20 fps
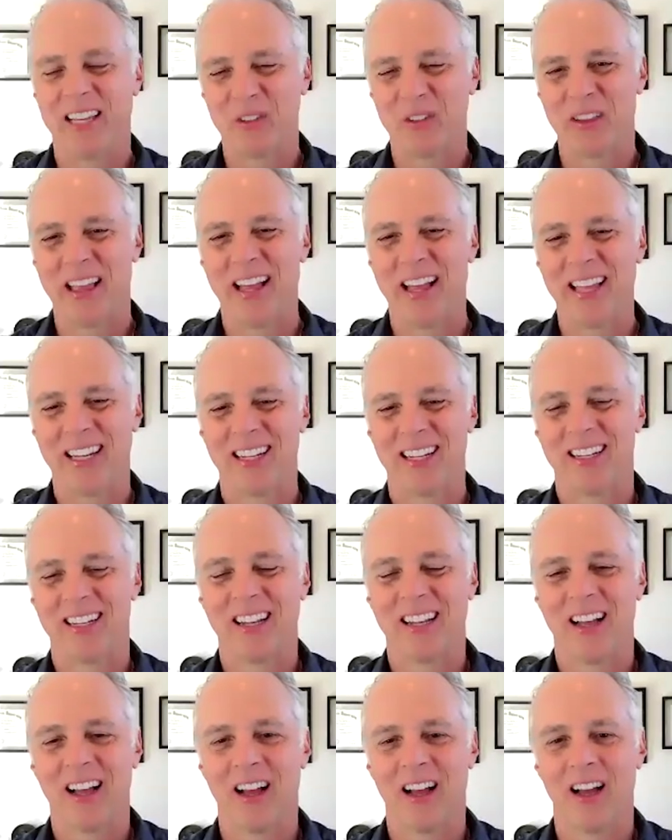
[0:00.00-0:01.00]
thanks for that.
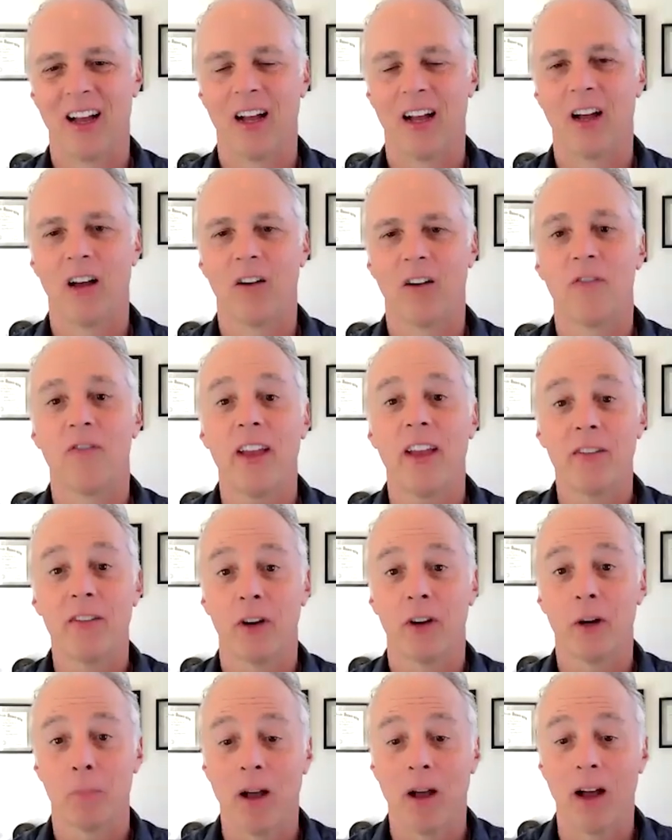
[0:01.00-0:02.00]

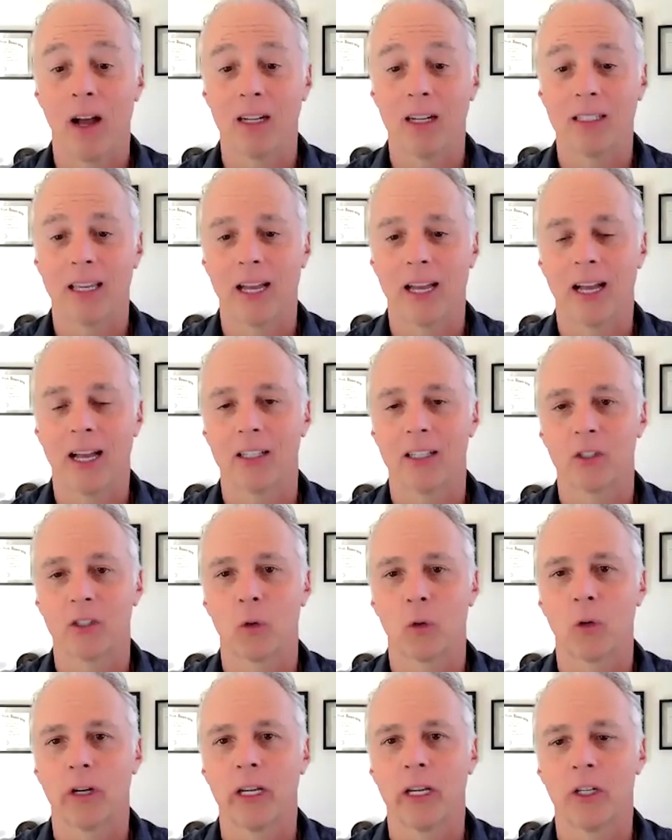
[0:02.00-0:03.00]
Favorite
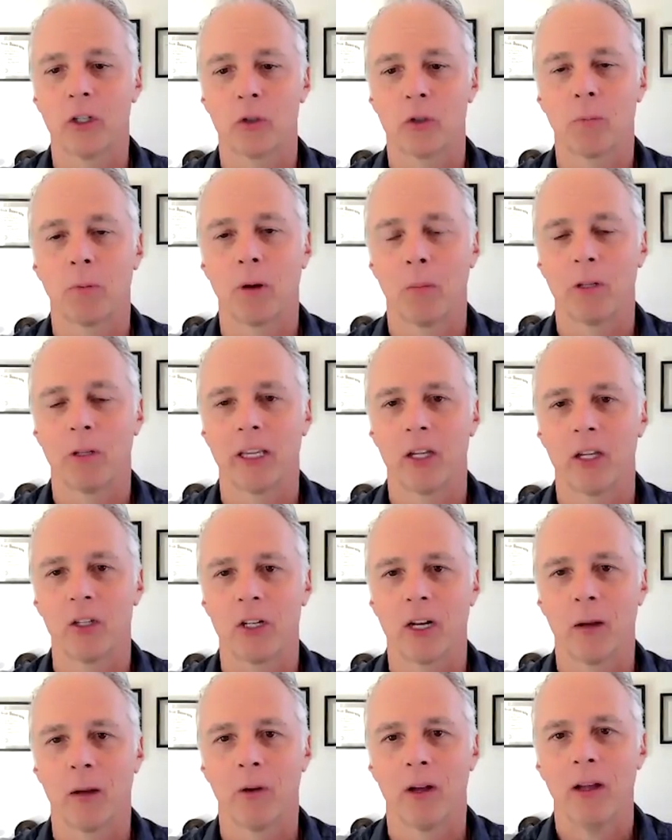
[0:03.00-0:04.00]
podcast or industry
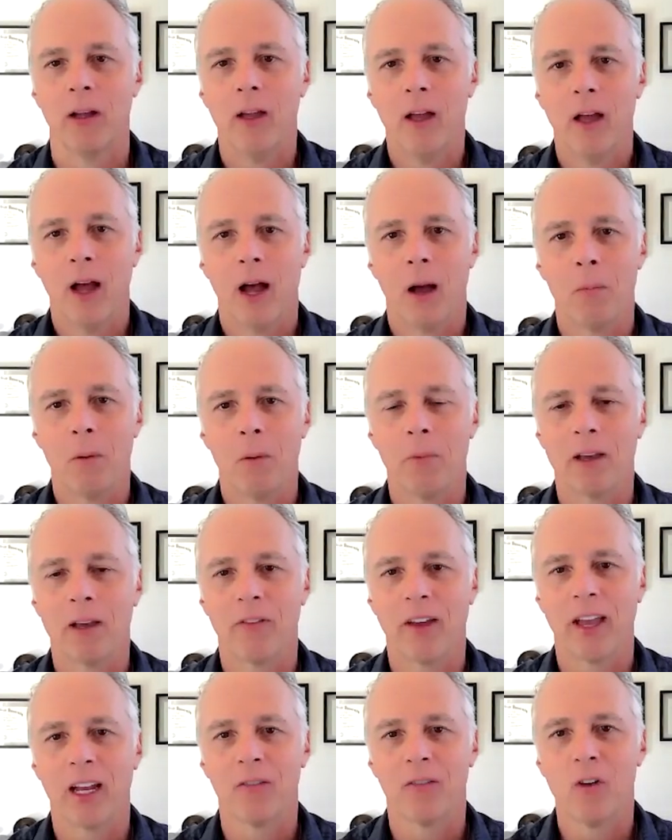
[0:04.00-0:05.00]
publication? I'm a
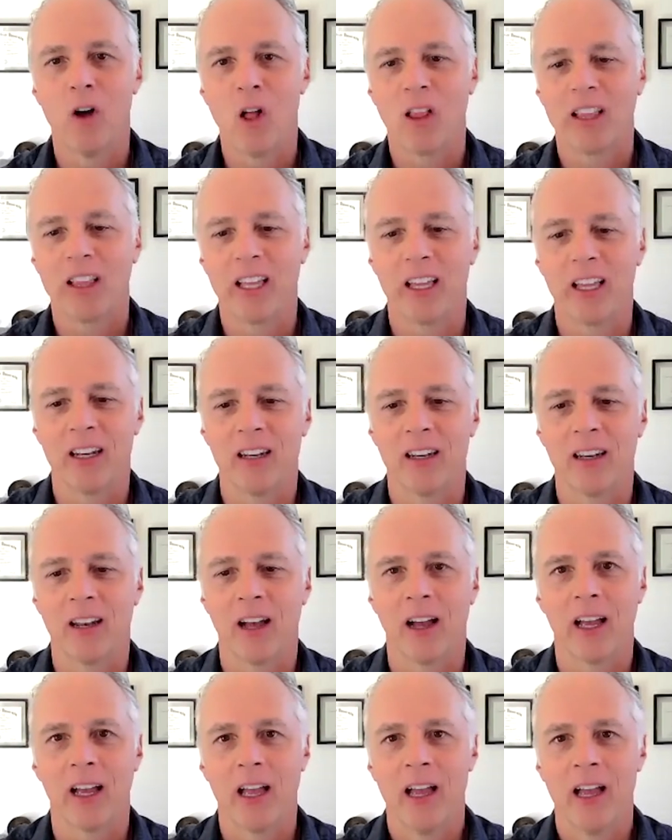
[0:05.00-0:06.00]
big fan of All In.
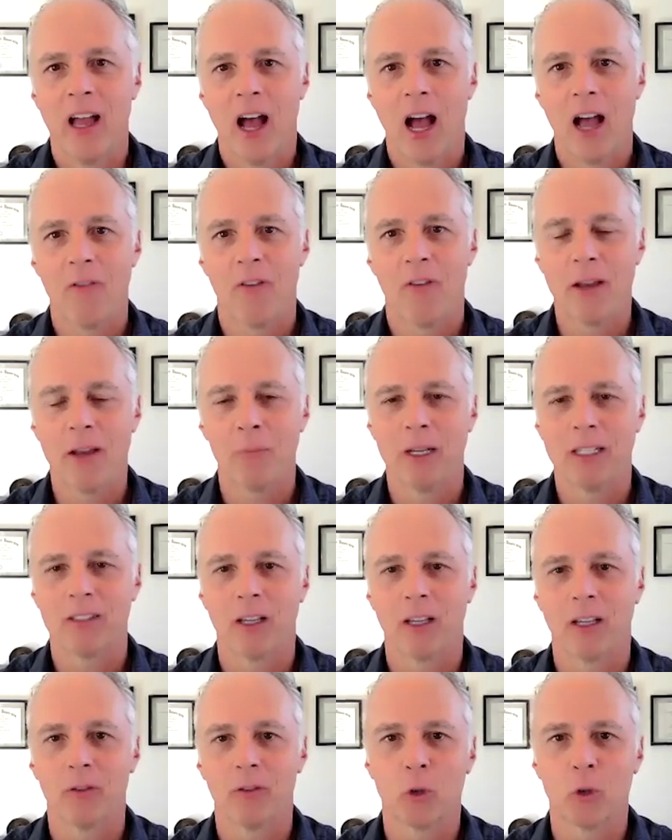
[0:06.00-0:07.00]
I find
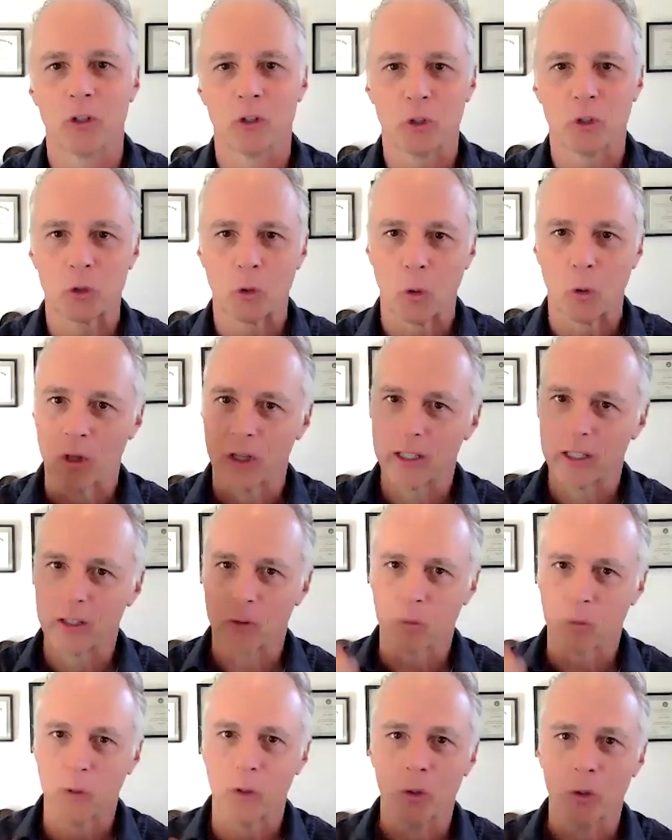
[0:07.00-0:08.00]
myself sort of
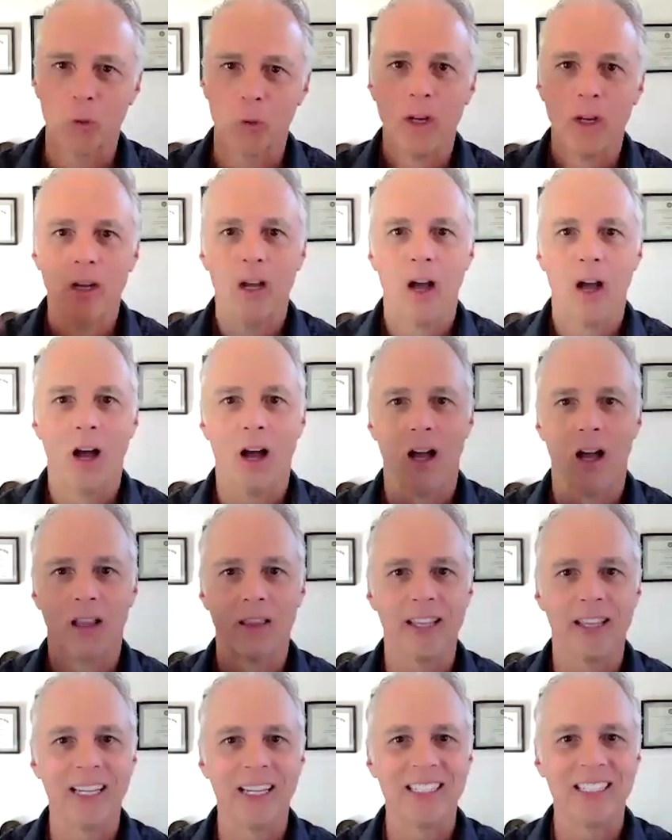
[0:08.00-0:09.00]
scrolling through
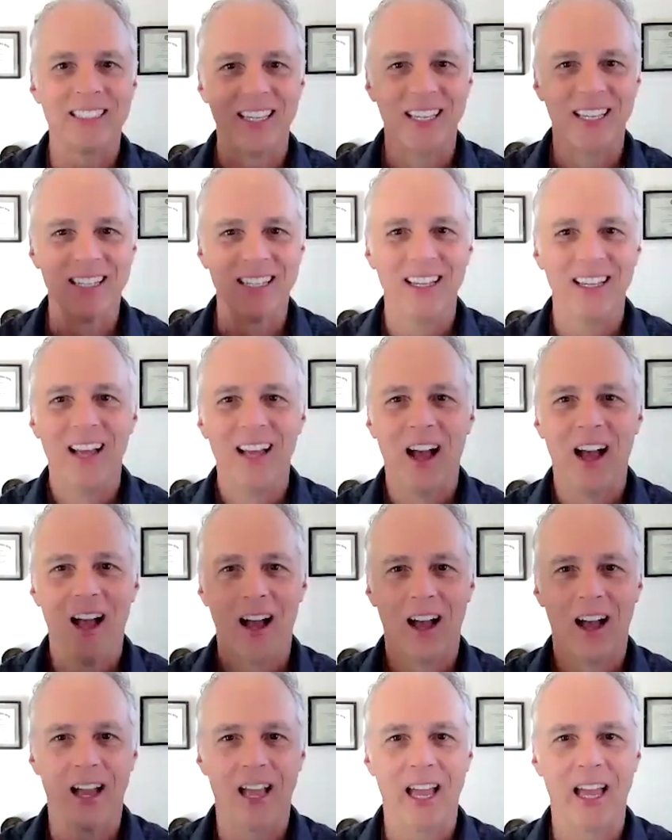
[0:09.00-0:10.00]
LinkedIn
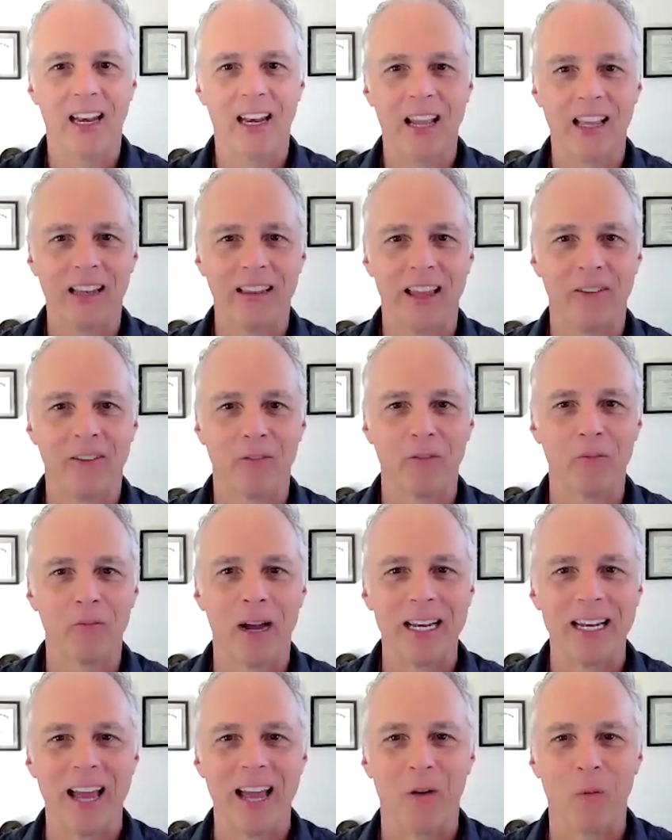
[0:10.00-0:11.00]
and let
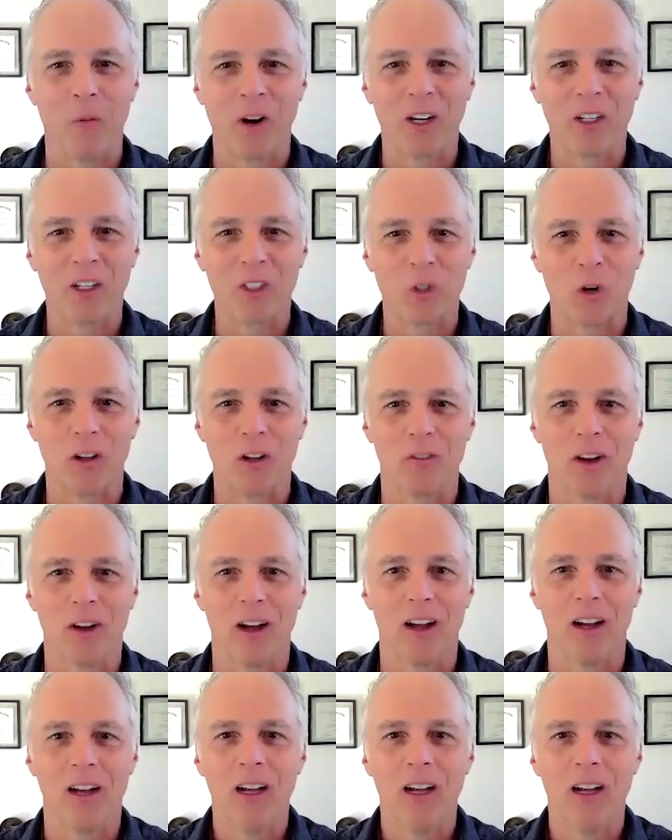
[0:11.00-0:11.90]
my network sort of